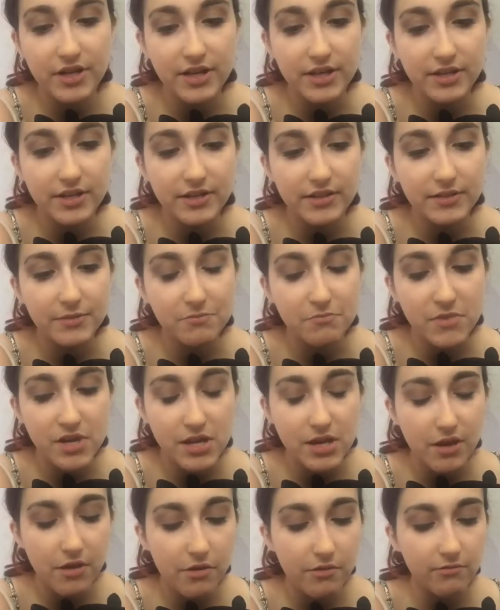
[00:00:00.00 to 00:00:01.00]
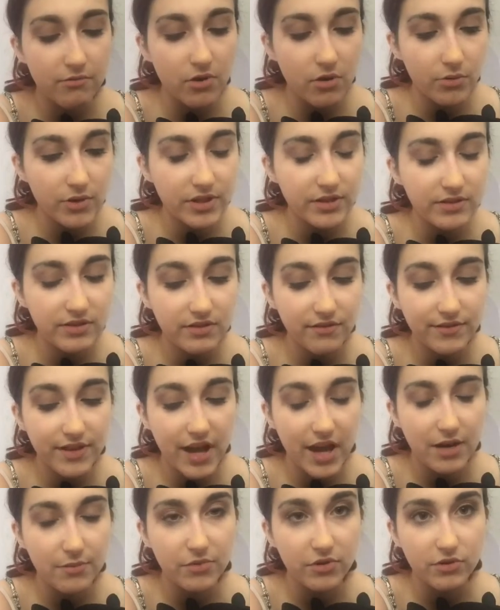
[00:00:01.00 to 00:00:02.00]
is me throwing stuffed
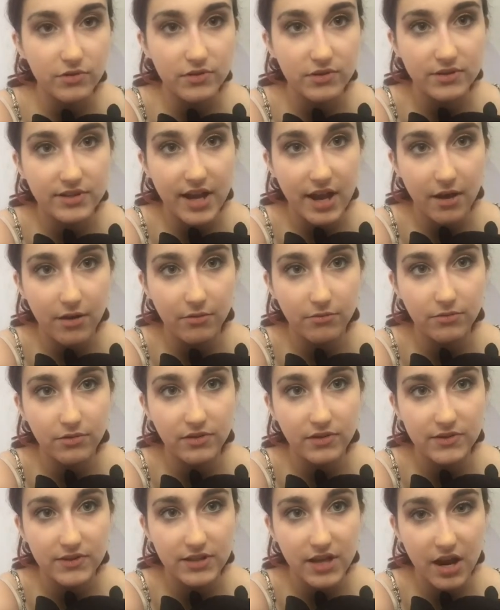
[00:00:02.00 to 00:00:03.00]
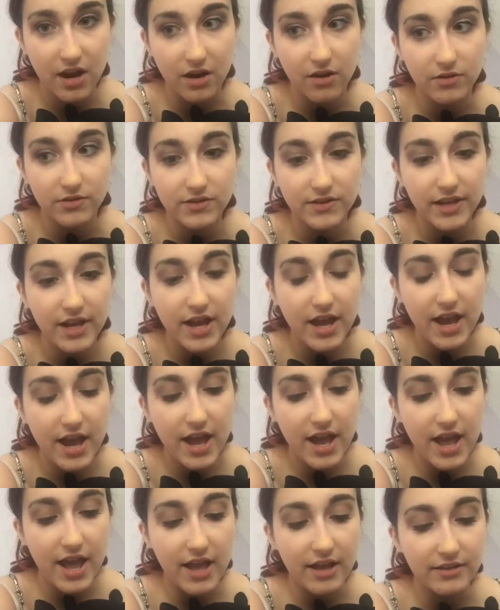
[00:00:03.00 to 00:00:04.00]
animals down the stairs,
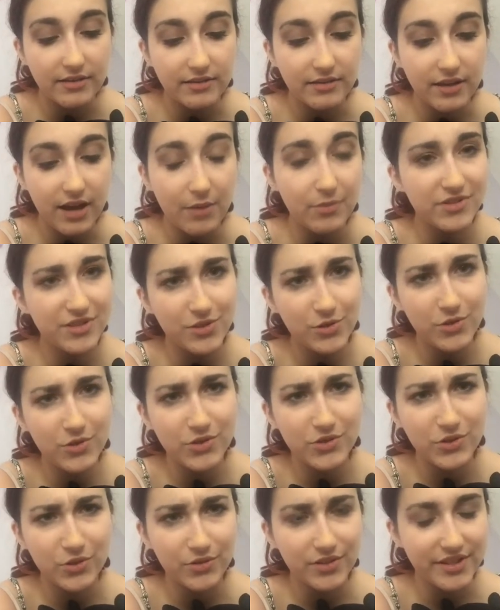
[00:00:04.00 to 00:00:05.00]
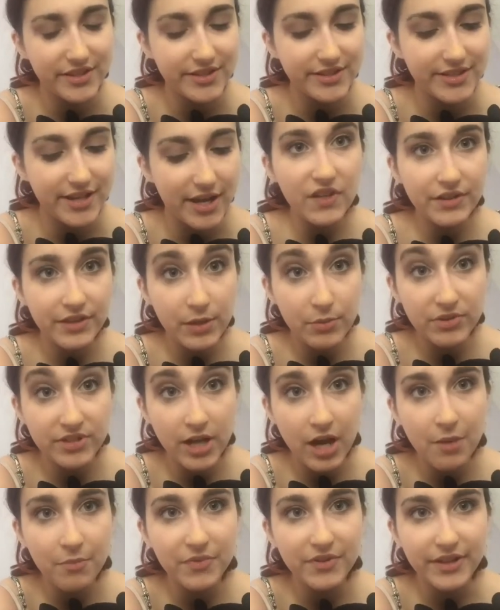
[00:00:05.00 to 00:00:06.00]
and I was 2 years old at the time. They were
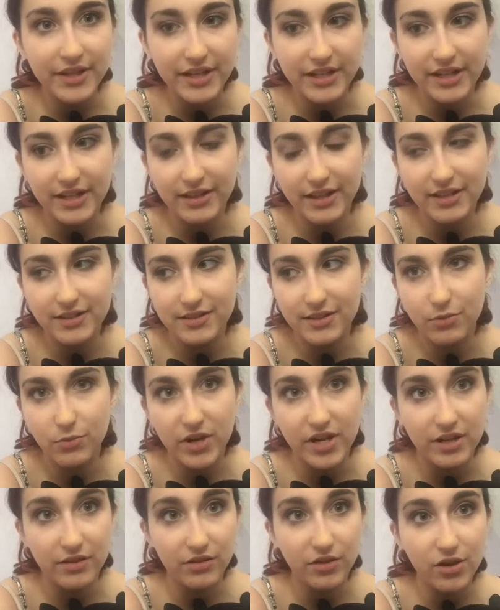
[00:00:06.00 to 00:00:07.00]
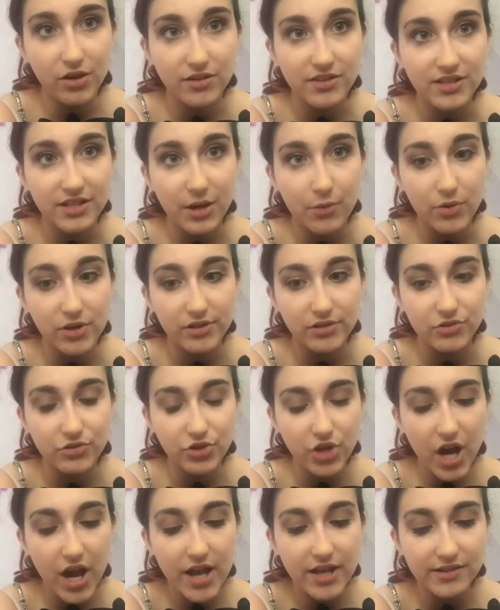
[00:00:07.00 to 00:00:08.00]
tumbling and I liked the way it looked and I wanted to
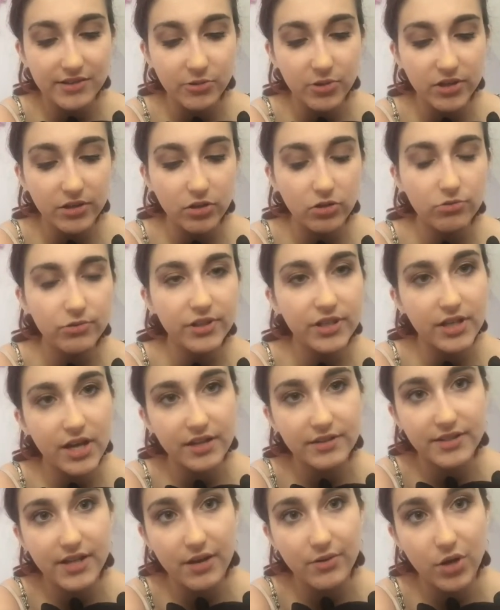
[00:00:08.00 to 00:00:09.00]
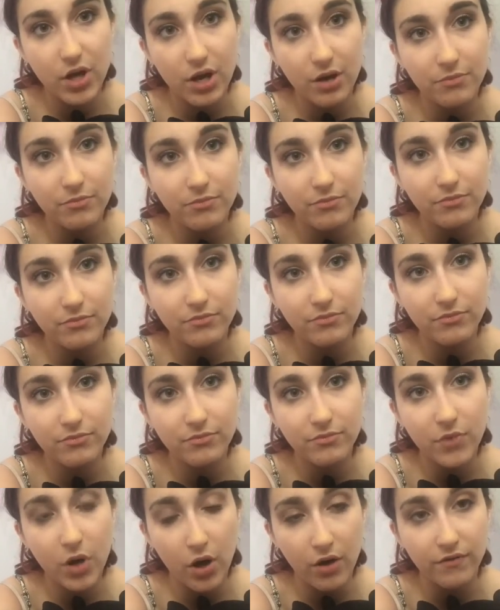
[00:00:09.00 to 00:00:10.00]
try it, so I literally got down on
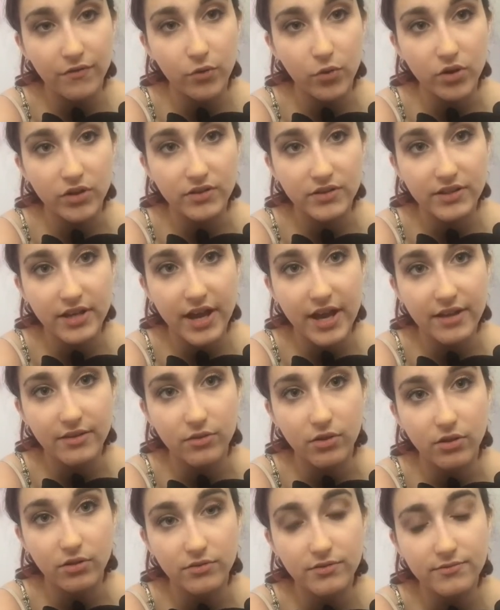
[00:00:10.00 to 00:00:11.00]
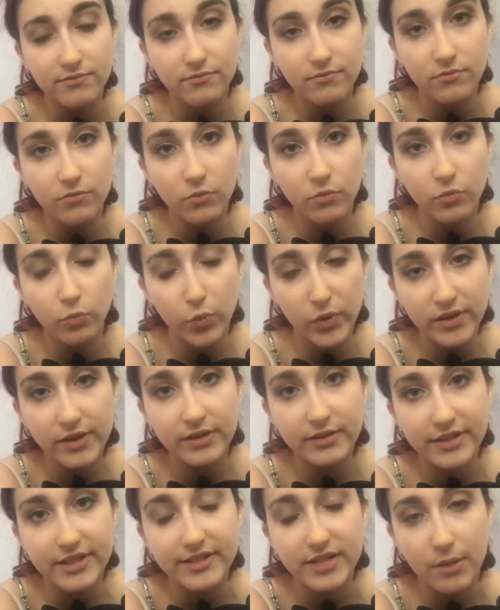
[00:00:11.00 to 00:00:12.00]
all fours and
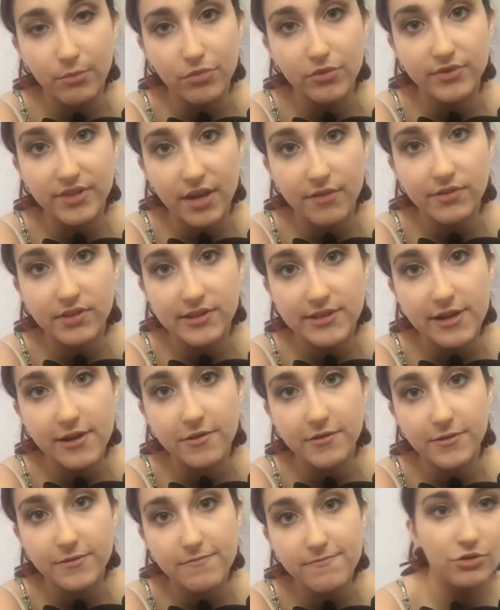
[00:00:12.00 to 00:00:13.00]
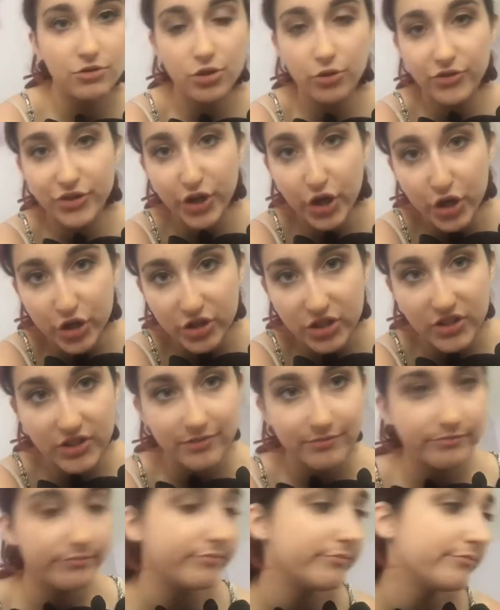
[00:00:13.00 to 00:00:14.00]
willingly tumbled down the stairs. No regrets.